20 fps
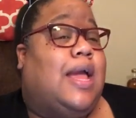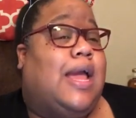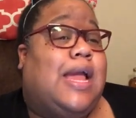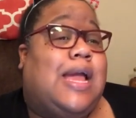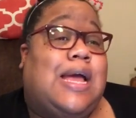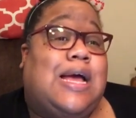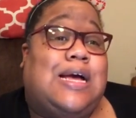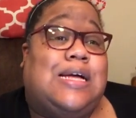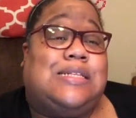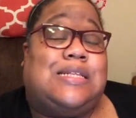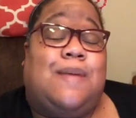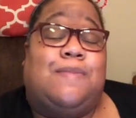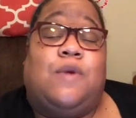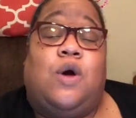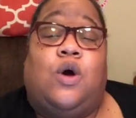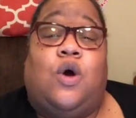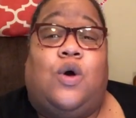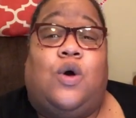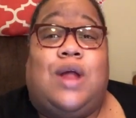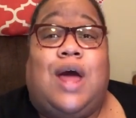and I'm
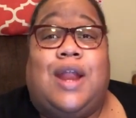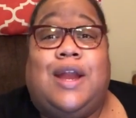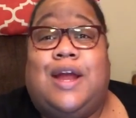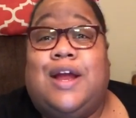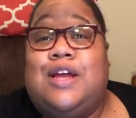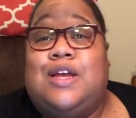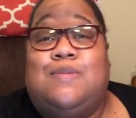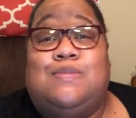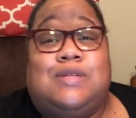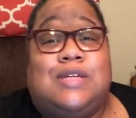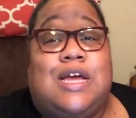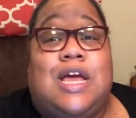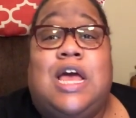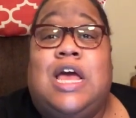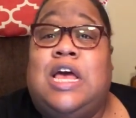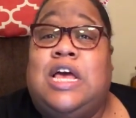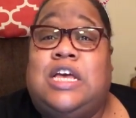gonna go down there and you know what I'm saying?